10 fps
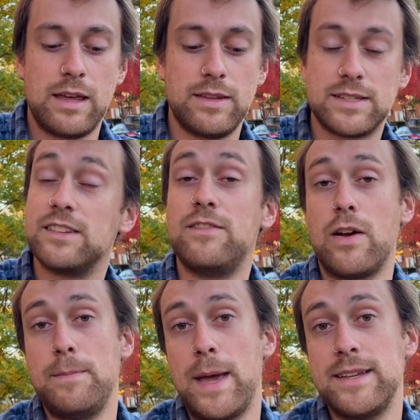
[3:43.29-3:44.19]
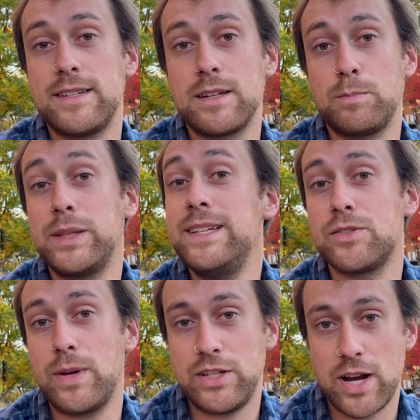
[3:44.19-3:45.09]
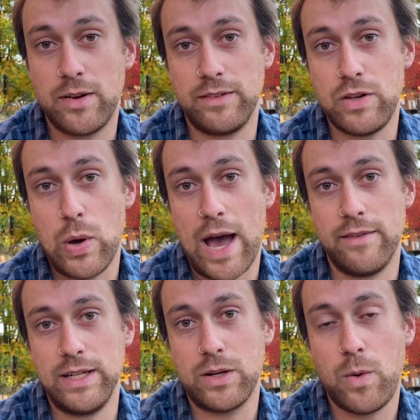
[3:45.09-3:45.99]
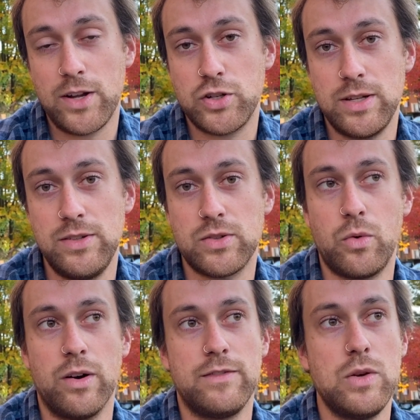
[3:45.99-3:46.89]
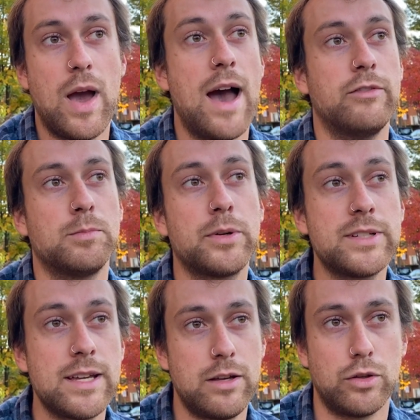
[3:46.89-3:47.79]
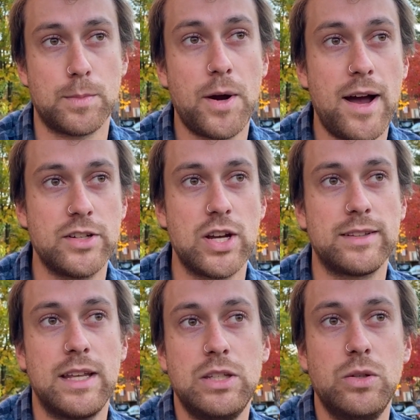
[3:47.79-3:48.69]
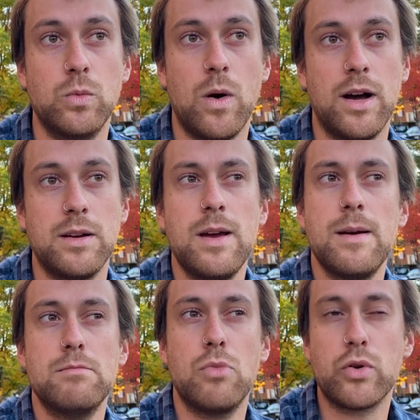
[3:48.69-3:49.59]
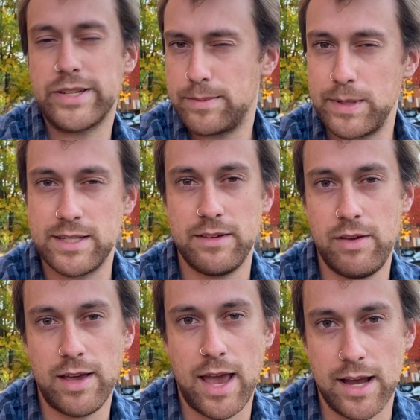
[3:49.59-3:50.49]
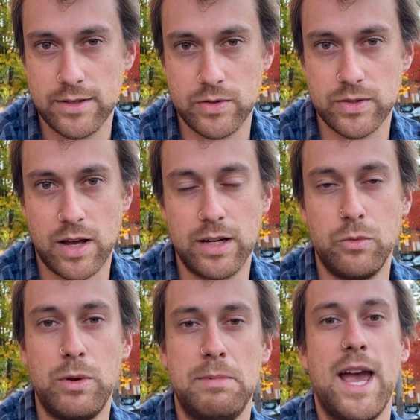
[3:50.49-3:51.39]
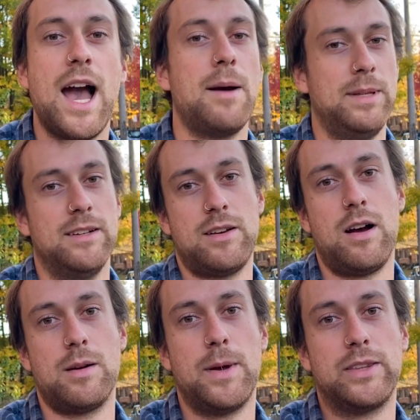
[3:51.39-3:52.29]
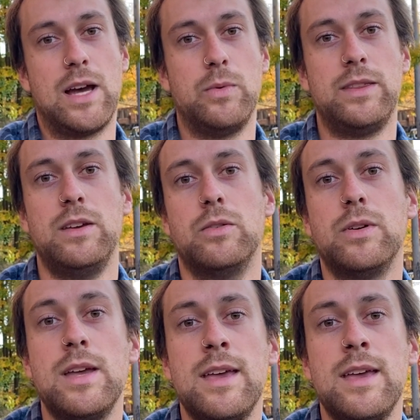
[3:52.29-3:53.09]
This is very basic. Please reach out if you have any questions or if you have a particular project that you want more specific answers on, and we'd be happy to talk about that with you.